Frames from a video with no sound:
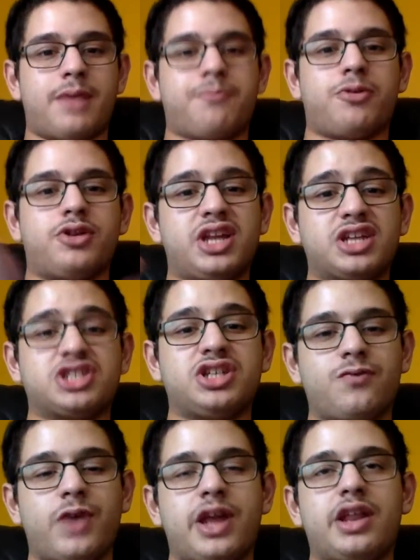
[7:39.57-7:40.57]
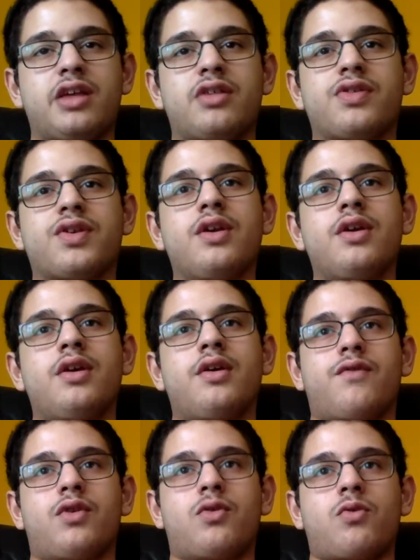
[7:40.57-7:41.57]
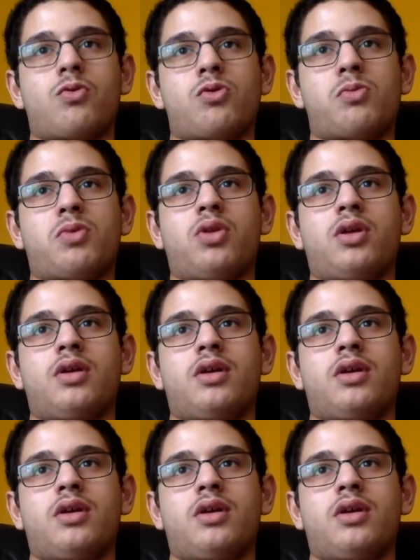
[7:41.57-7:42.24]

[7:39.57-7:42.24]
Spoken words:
prediction ratings for the Royal Rumble.